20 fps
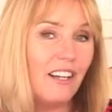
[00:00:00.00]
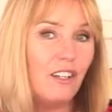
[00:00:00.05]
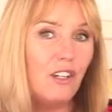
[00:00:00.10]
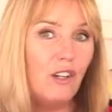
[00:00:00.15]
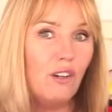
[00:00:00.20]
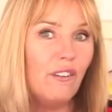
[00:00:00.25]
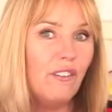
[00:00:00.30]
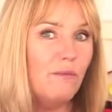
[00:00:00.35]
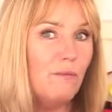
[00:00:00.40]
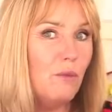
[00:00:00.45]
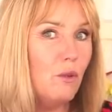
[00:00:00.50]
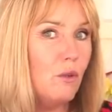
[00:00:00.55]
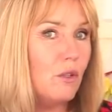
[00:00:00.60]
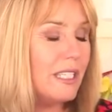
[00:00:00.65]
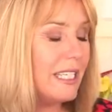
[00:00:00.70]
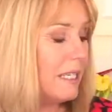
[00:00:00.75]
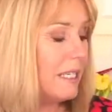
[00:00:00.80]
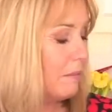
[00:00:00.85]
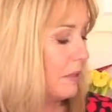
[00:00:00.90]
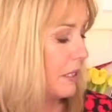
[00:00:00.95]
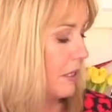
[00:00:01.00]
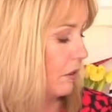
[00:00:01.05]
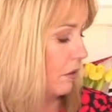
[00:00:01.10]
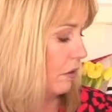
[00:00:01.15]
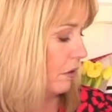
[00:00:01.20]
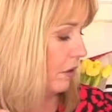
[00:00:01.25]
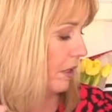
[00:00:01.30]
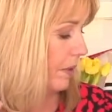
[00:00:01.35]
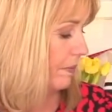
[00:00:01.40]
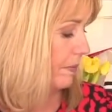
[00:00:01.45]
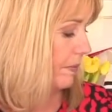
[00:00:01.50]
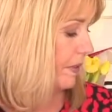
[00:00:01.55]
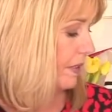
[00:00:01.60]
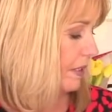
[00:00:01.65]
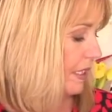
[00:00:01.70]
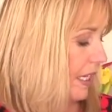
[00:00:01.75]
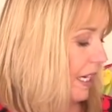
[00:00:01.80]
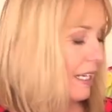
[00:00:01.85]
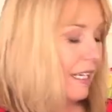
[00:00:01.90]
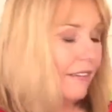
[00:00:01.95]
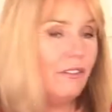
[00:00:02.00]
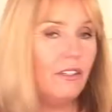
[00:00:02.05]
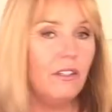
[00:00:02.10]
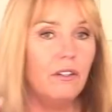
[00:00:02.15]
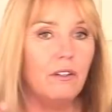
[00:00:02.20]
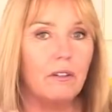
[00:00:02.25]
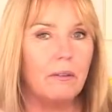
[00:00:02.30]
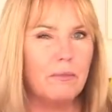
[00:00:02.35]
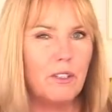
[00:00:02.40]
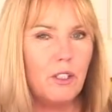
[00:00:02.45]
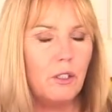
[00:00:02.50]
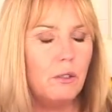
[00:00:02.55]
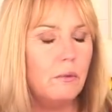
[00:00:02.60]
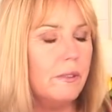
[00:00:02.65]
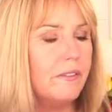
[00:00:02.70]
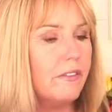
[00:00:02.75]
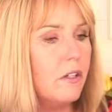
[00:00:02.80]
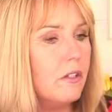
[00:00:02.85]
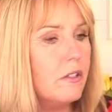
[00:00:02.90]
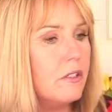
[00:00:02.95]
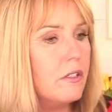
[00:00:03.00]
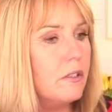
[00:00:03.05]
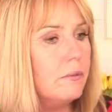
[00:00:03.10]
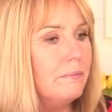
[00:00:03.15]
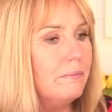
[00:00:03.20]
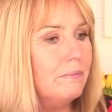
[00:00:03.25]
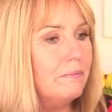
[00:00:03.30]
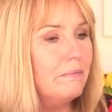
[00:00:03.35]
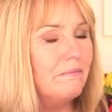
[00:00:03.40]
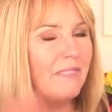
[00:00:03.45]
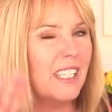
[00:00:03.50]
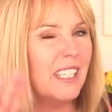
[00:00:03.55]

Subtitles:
I'll look for more zips, Laura. I'll have a look. I'm sure we've got some.